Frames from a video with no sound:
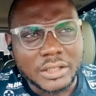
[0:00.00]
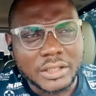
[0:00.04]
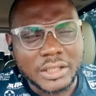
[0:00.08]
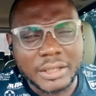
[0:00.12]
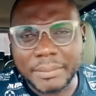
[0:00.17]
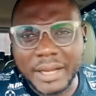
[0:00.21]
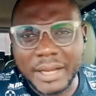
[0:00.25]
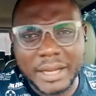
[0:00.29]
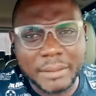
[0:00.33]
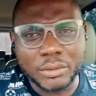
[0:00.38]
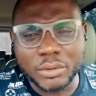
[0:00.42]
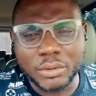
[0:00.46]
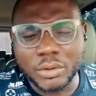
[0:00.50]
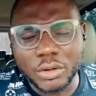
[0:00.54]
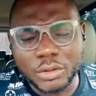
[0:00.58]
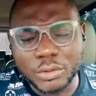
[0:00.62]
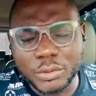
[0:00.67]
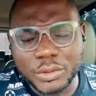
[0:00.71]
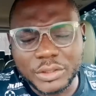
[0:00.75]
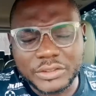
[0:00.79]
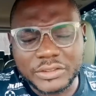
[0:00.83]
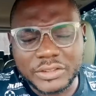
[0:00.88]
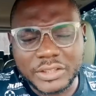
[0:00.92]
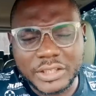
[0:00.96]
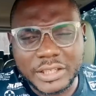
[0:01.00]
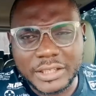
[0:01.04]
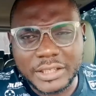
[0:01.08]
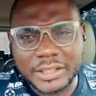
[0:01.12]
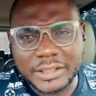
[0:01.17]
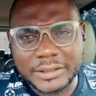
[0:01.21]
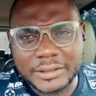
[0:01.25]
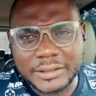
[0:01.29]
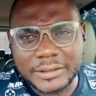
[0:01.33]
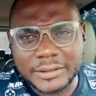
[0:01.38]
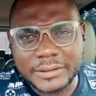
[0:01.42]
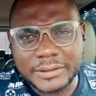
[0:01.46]
the bible always
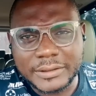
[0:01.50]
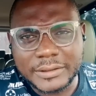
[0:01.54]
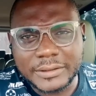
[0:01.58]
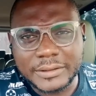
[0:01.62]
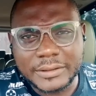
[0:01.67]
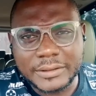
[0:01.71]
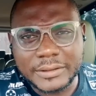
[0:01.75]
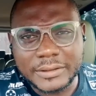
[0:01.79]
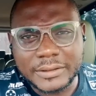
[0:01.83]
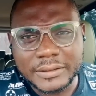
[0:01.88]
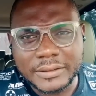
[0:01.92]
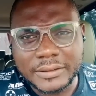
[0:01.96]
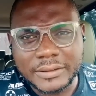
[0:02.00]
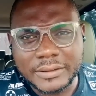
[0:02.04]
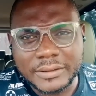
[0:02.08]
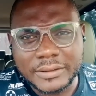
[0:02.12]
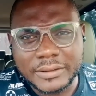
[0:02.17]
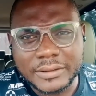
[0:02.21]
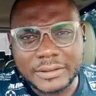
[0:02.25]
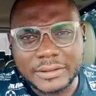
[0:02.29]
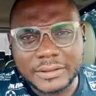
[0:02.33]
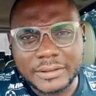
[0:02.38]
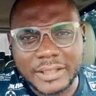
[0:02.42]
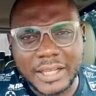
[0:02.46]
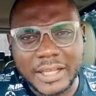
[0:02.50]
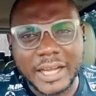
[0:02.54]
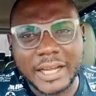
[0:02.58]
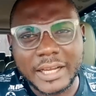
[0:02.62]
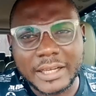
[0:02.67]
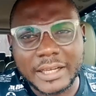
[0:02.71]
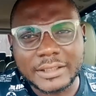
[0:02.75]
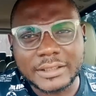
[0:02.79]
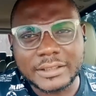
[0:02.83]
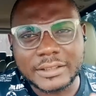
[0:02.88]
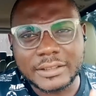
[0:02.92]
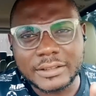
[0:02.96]
say
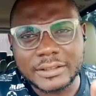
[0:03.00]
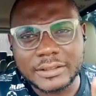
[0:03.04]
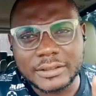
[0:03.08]
that